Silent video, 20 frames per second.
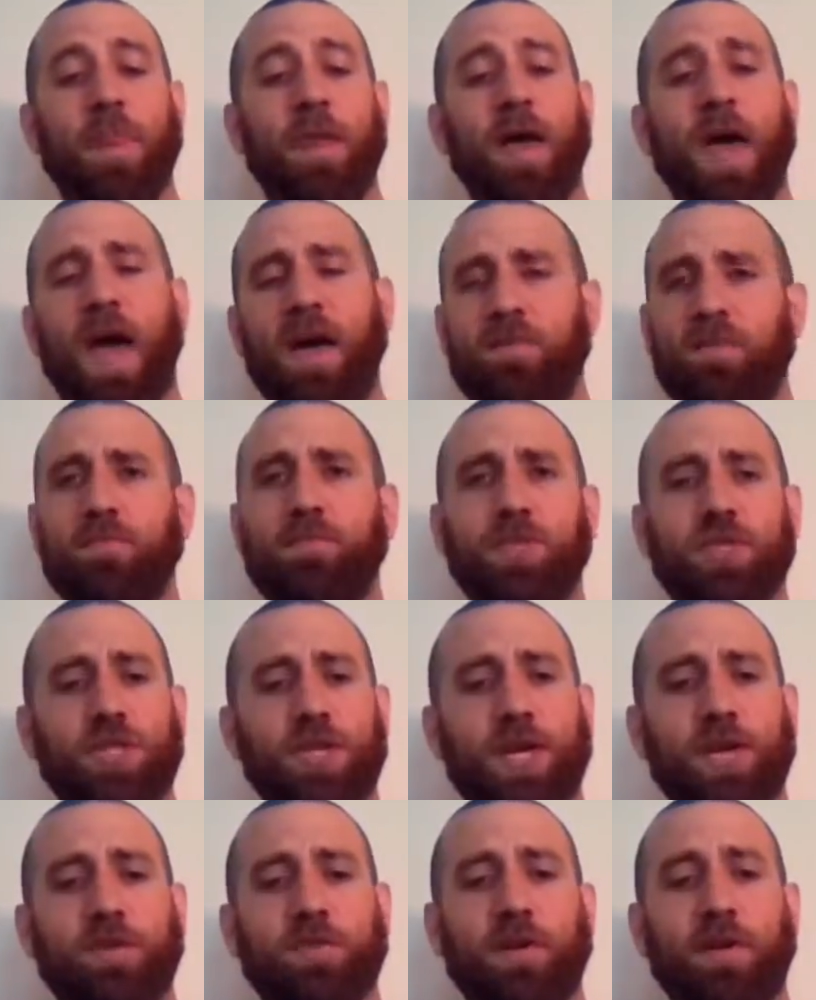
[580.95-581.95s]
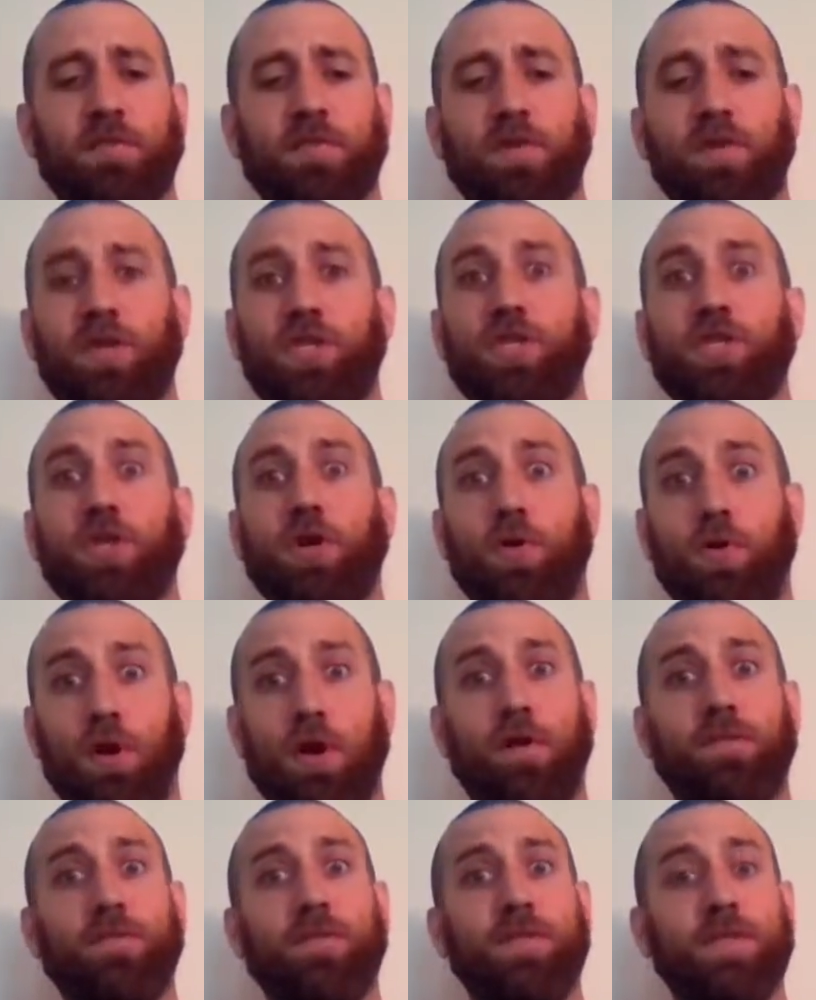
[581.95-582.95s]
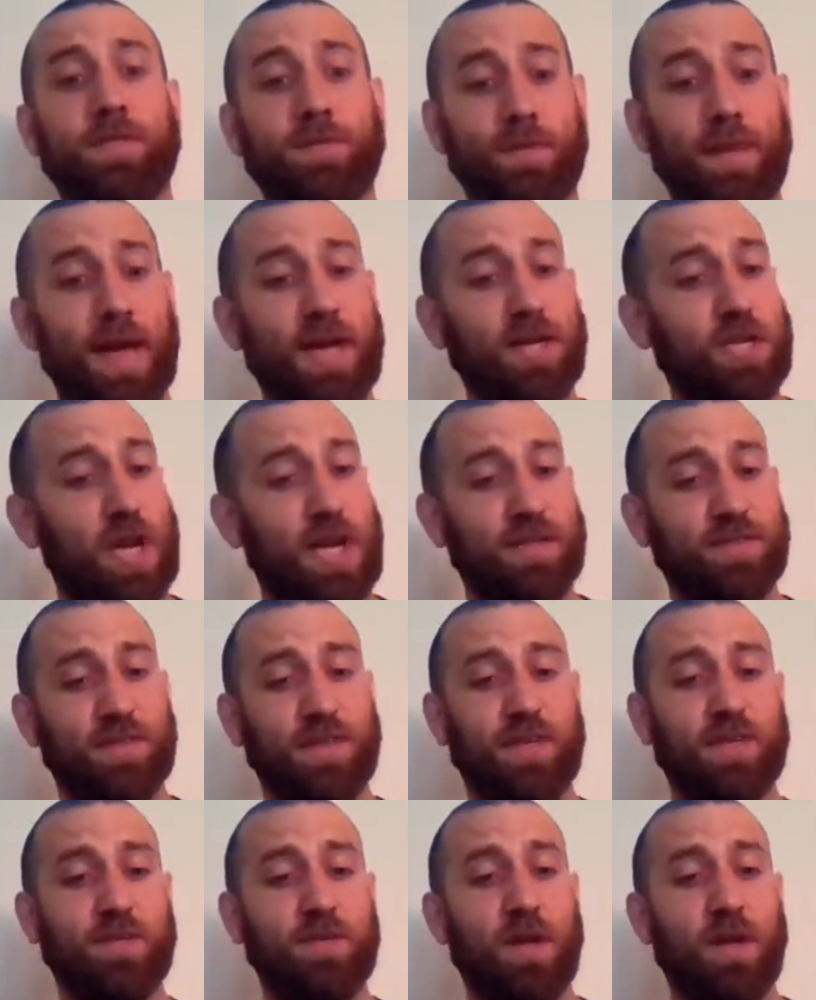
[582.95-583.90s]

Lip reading: Heavy Machinery really showed off in this match, as did